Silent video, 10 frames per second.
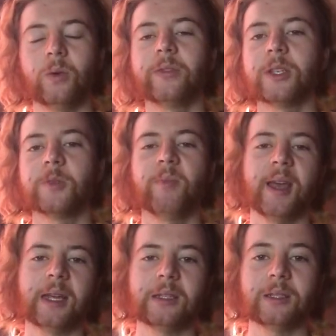And with this
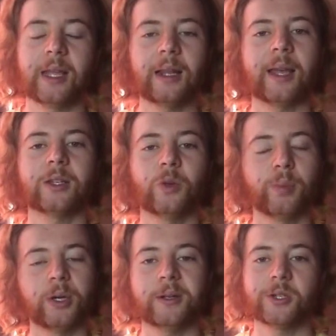band, they like to
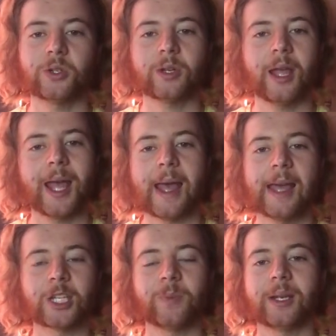push
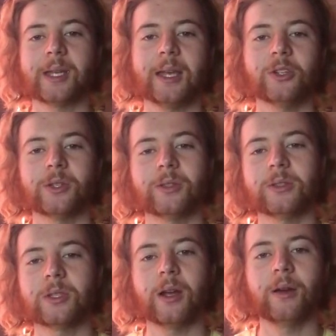expectations